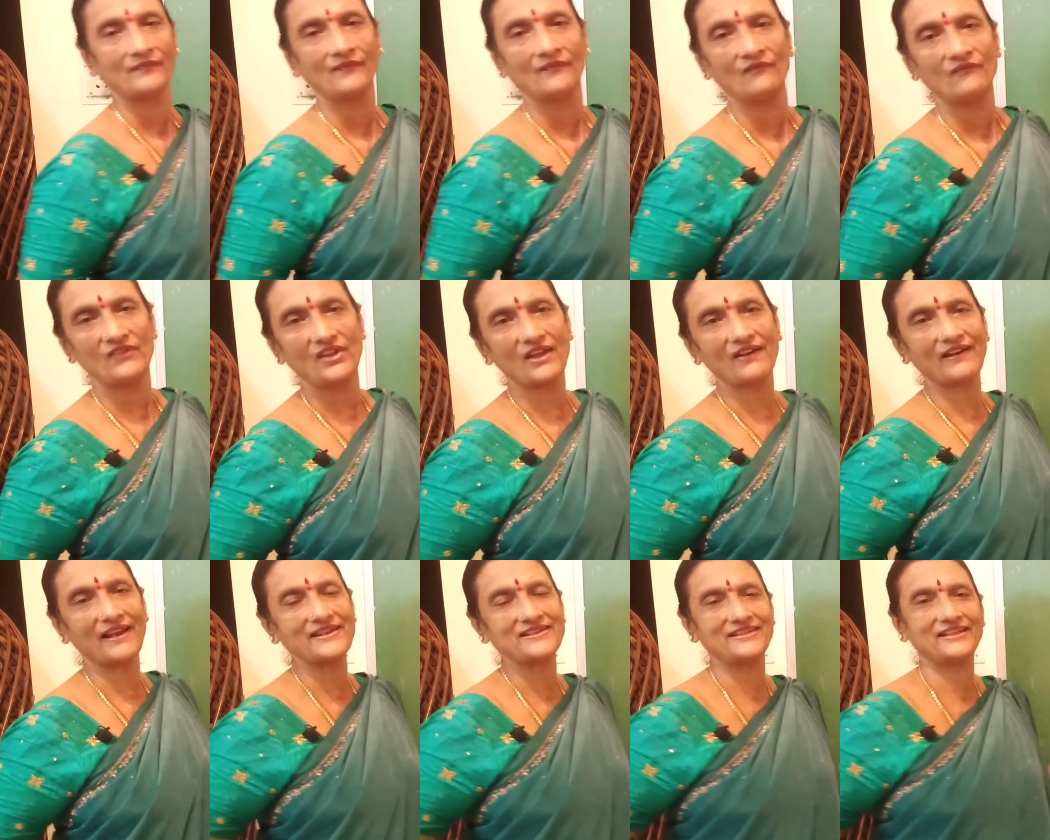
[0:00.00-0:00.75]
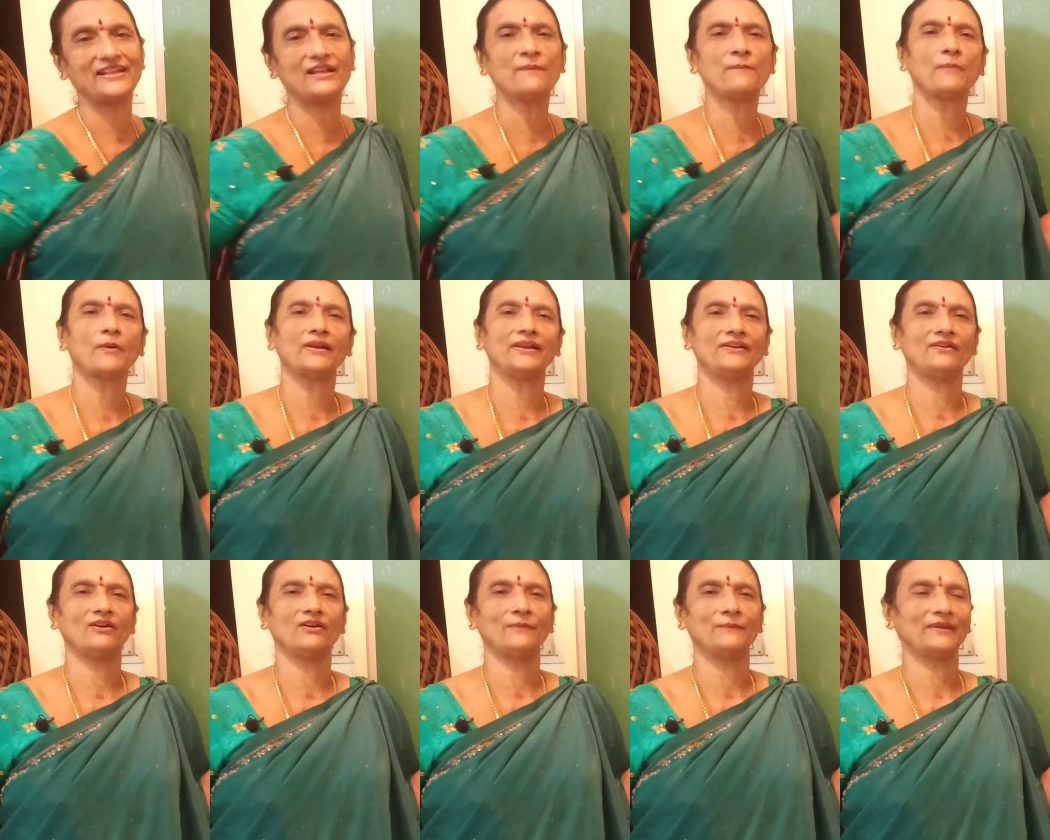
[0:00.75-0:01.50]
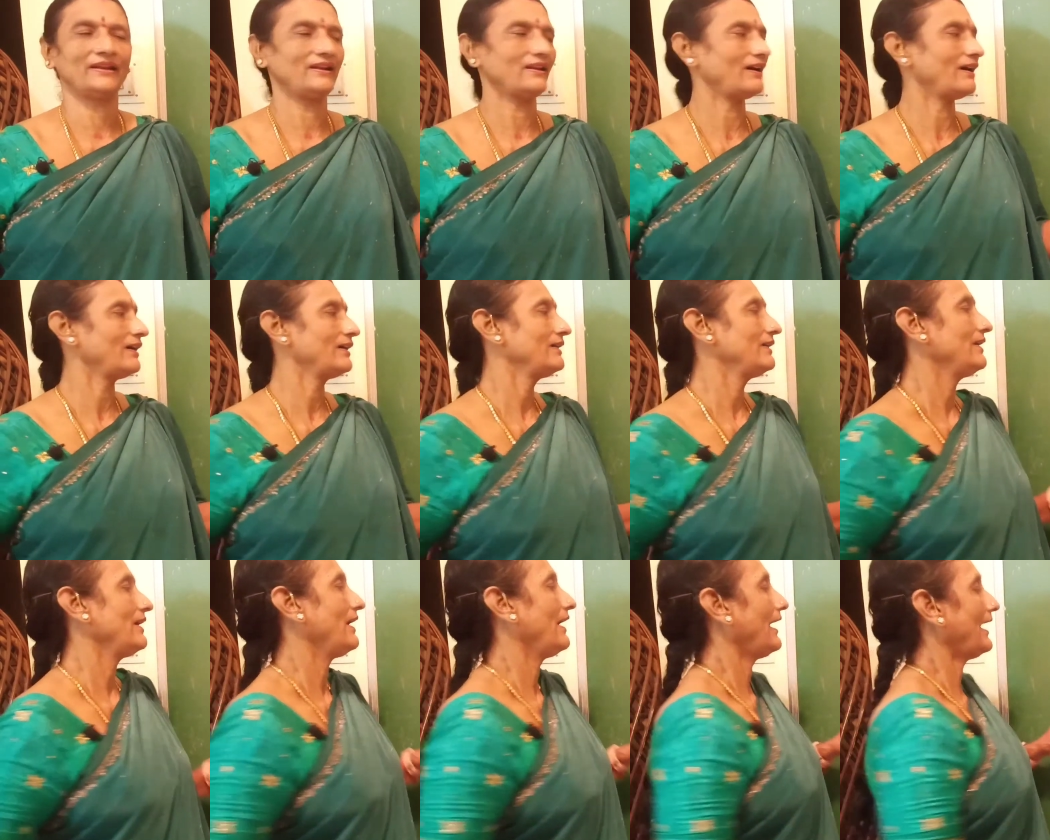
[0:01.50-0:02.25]
We are writing a polynomial.
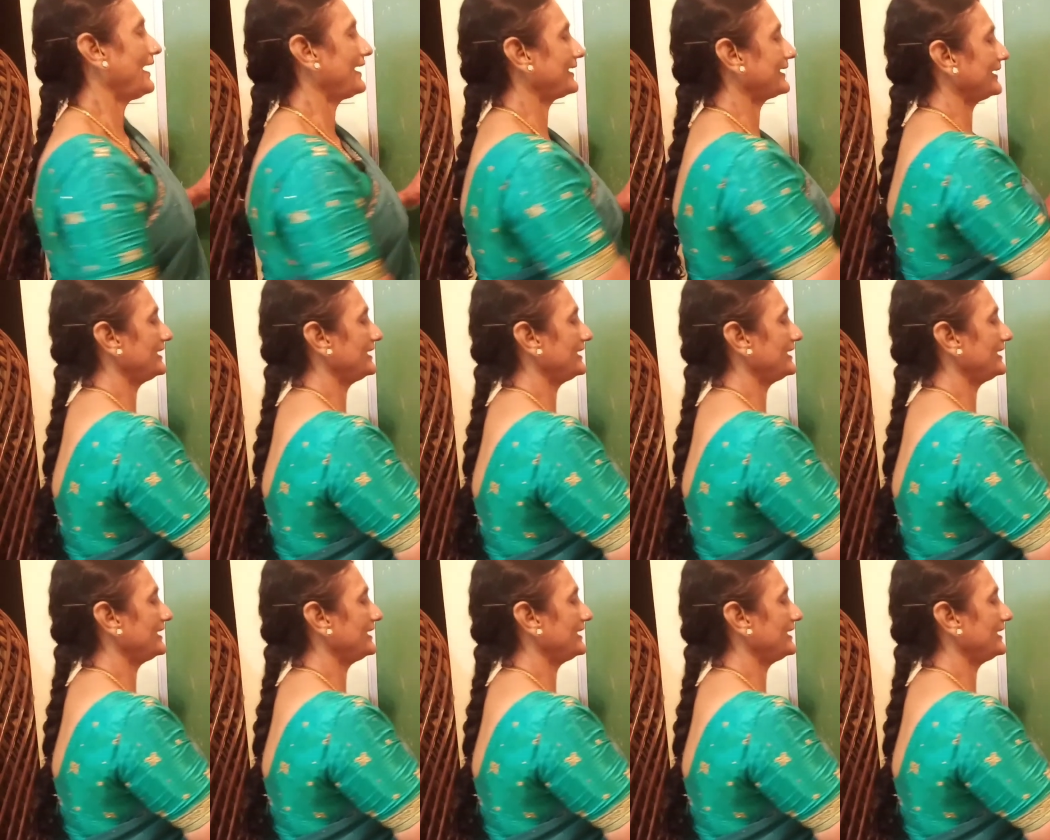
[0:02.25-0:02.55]
I can